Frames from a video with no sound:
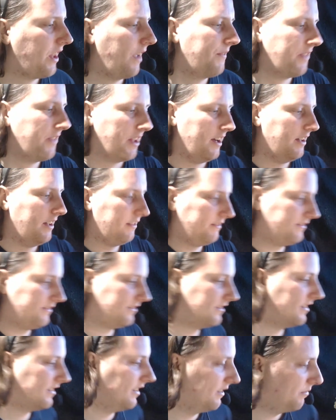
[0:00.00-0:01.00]
I'll
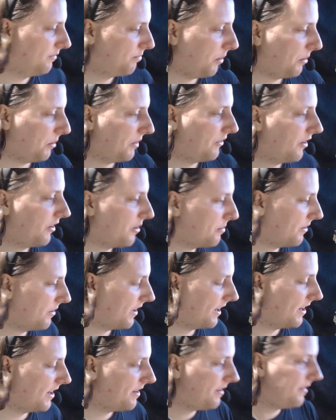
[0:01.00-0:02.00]
probably have already put that
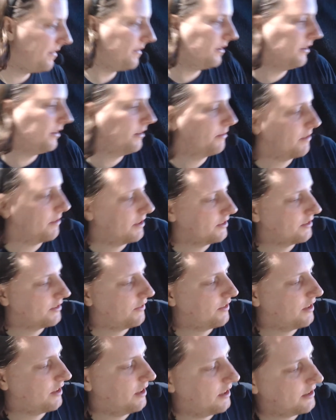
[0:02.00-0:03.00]
in because I
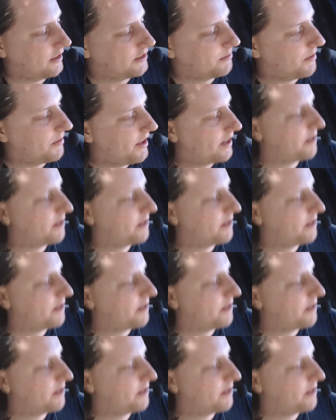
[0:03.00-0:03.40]
forgot because I'm thick.